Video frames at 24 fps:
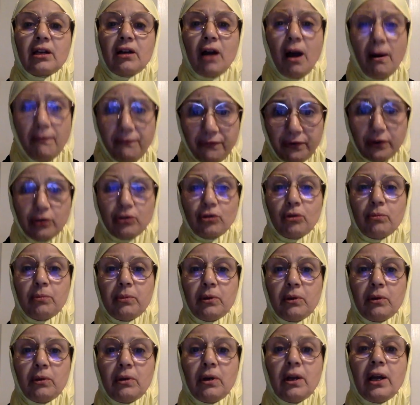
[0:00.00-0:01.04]

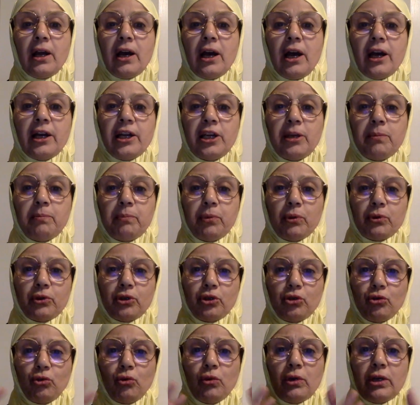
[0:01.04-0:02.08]
comfortable and he put
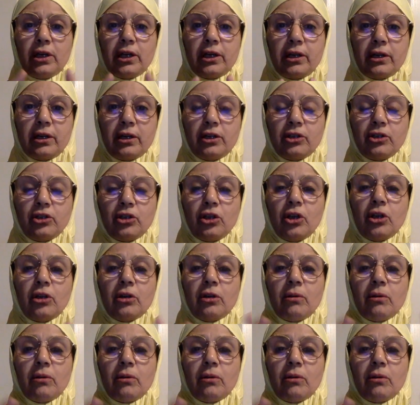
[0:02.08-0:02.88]
two letters